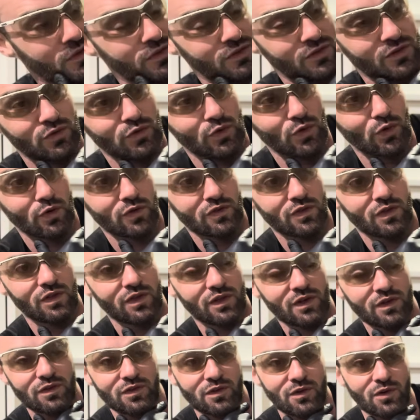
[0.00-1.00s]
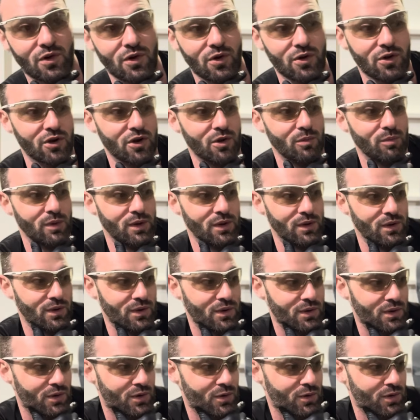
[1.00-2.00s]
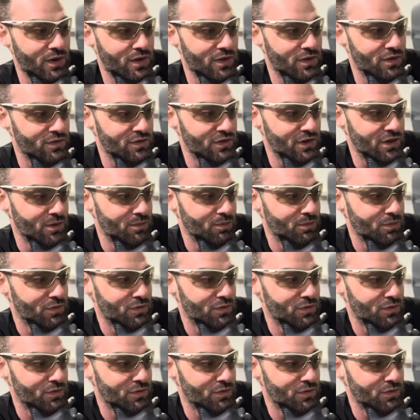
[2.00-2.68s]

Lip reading: the doors and things are not going to be quite the same.